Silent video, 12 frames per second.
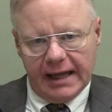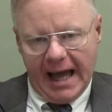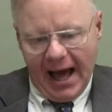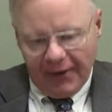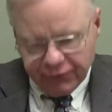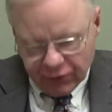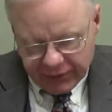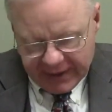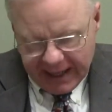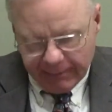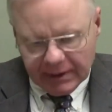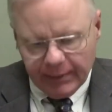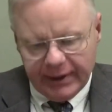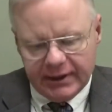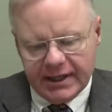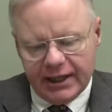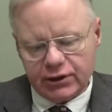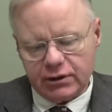after the
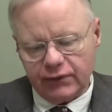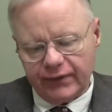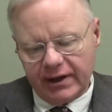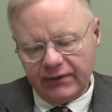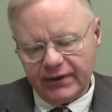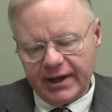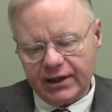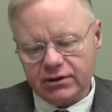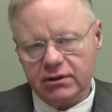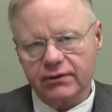implementation, the ratification